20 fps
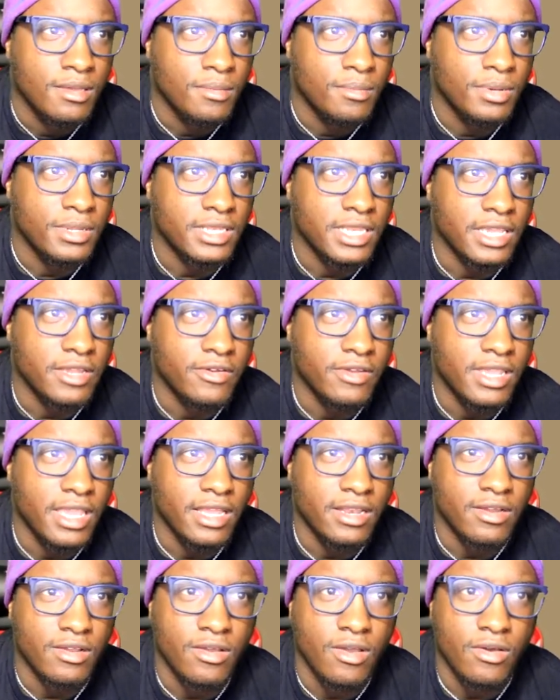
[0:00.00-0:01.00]
put their
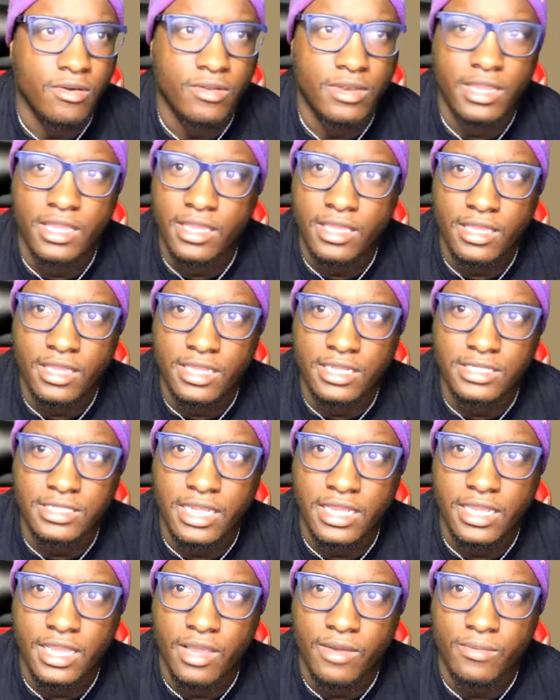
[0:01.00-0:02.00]
creator code in and
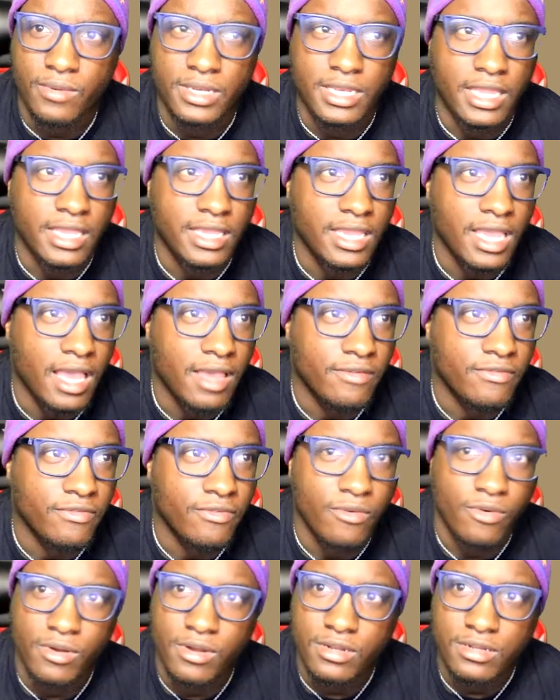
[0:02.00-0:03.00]
check out what they got
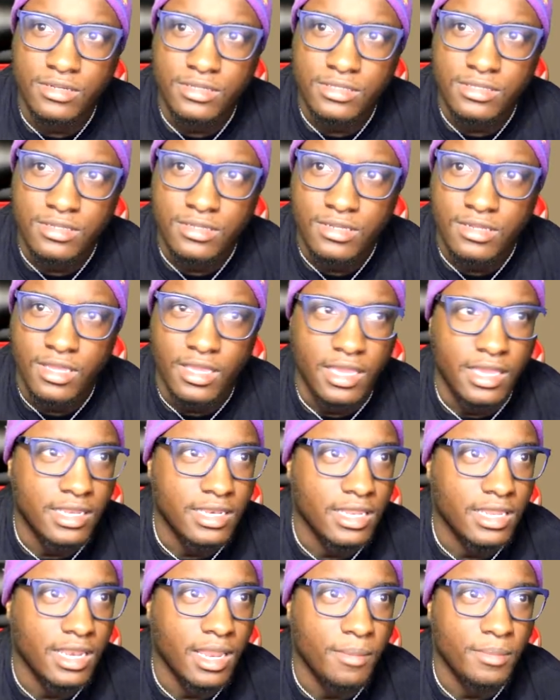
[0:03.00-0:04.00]
for us.
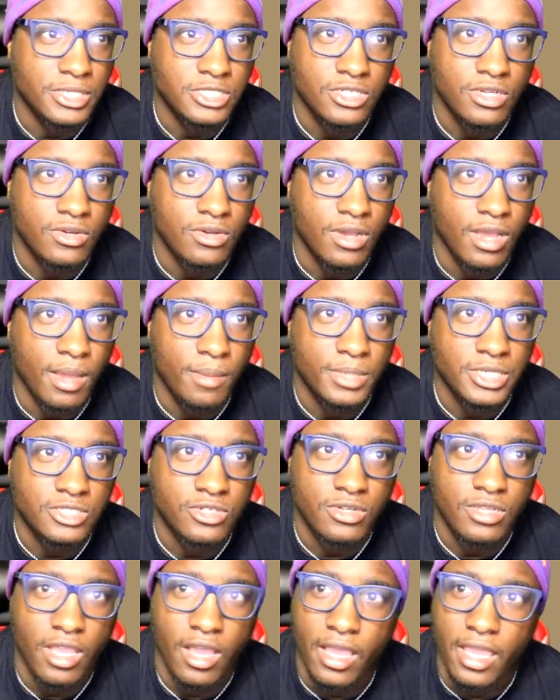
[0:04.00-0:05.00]
And then I'm gonna
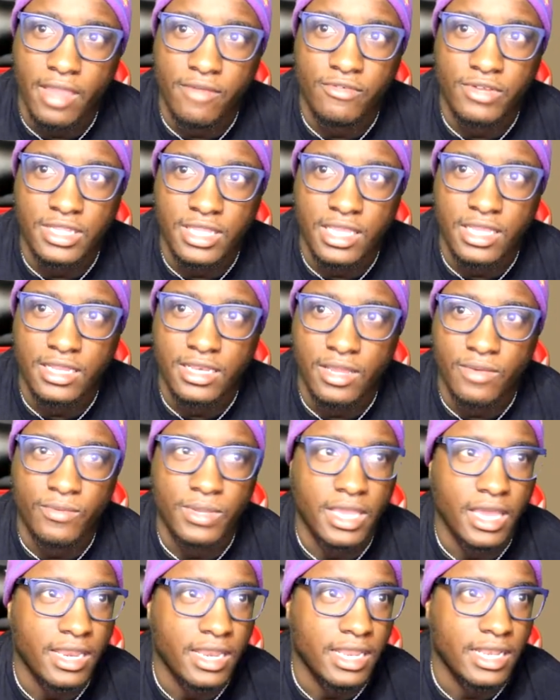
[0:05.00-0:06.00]
show y'all everything that
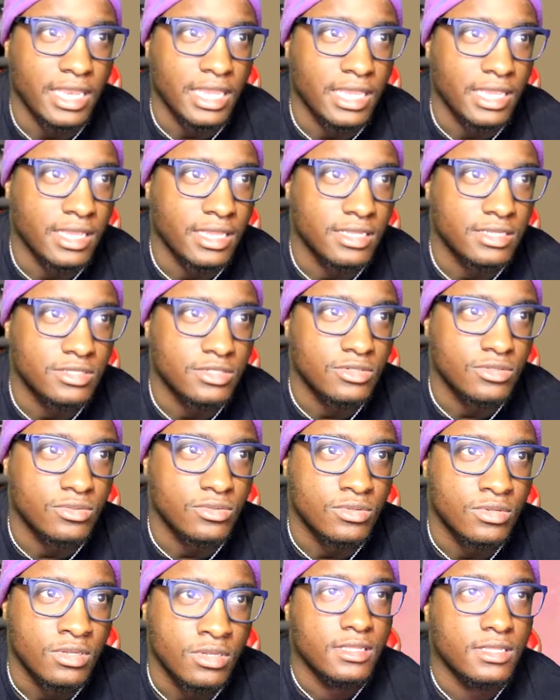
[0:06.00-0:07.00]
we got at the end too.